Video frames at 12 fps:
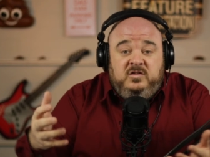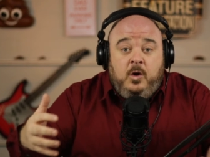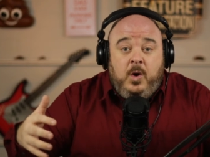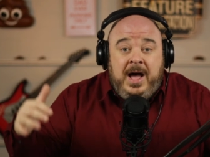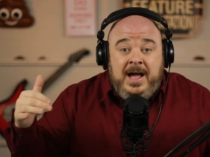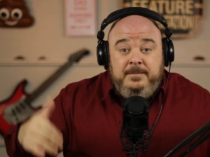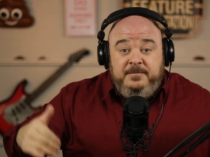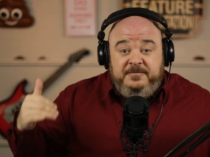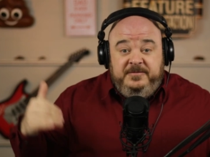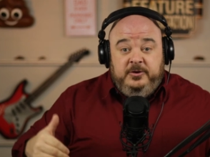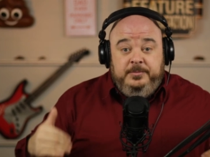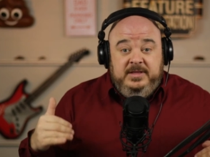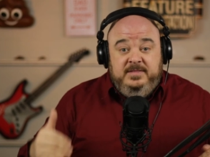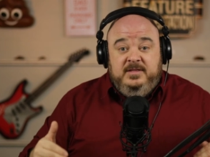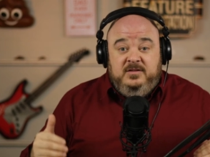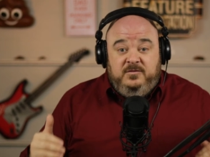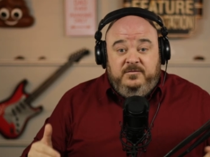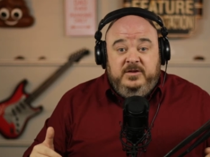So I'm filming
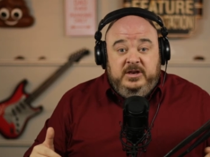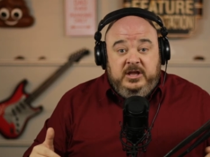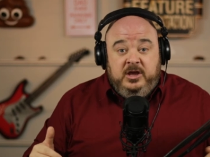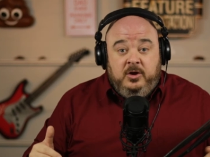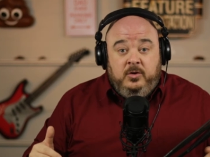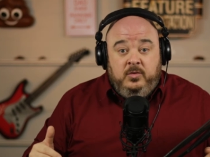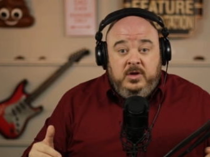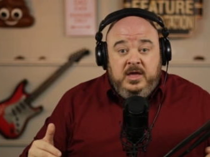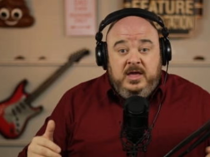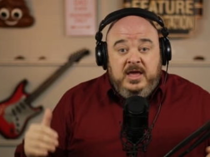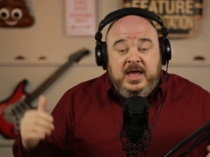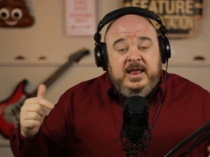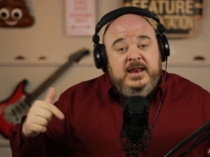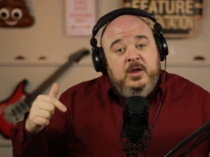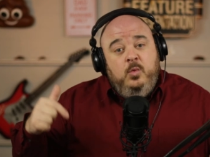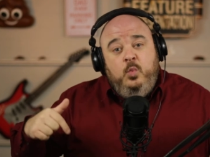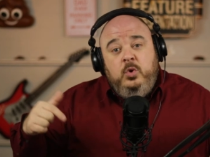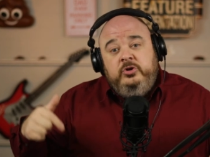this video and
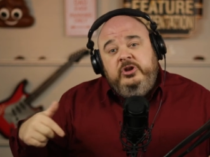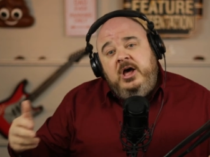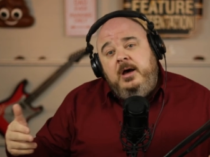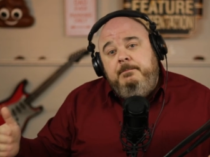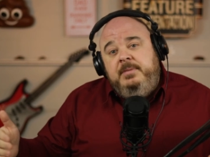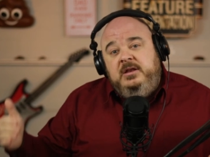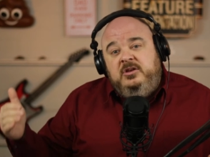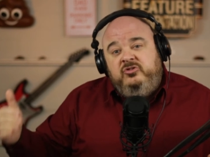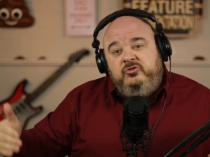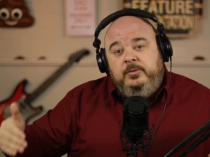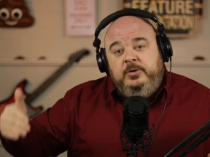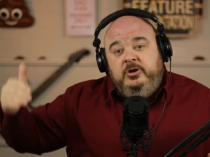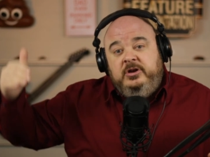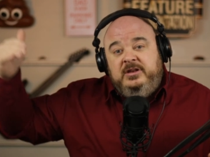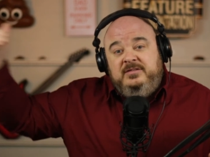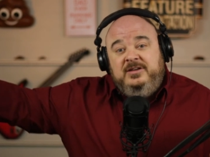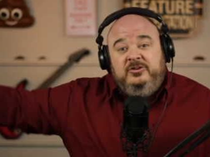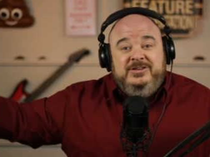it will not be distributed
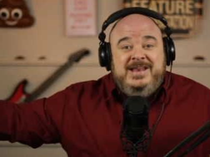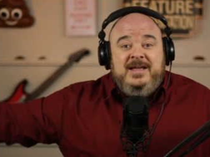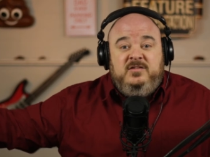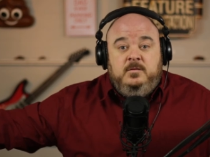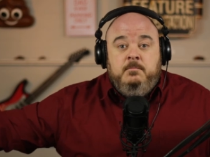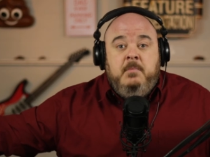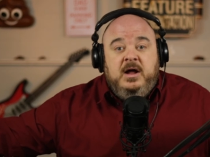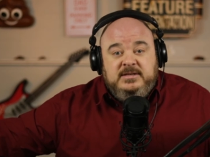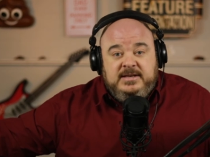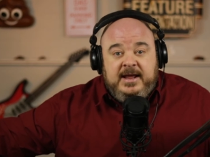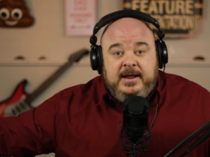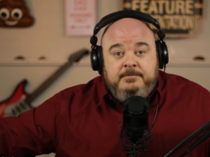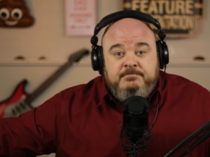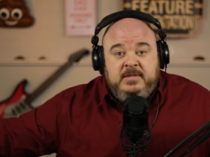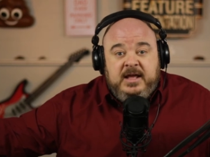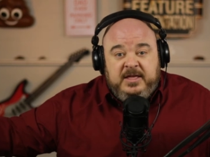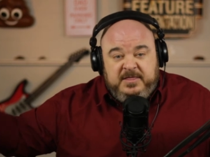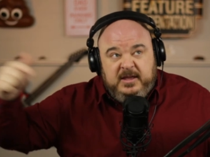until next Monday,
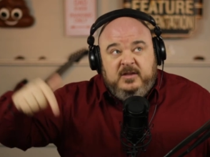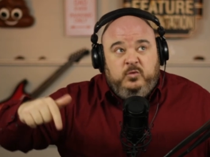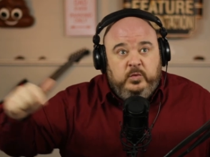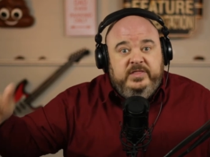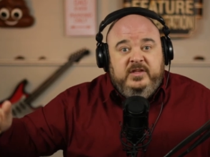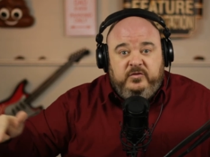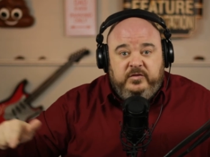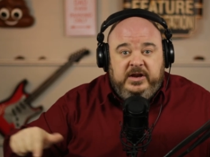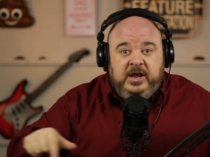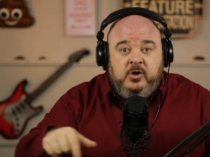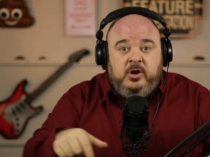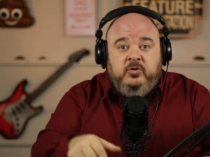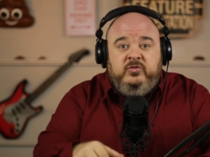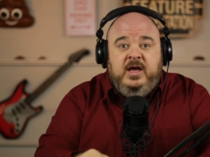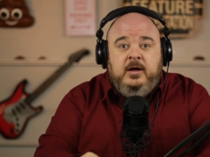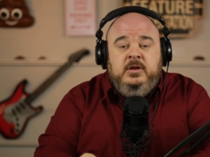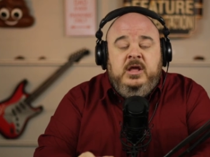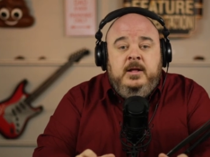I think is when this video goes
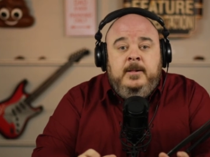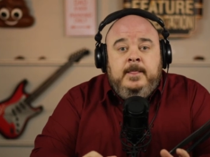out.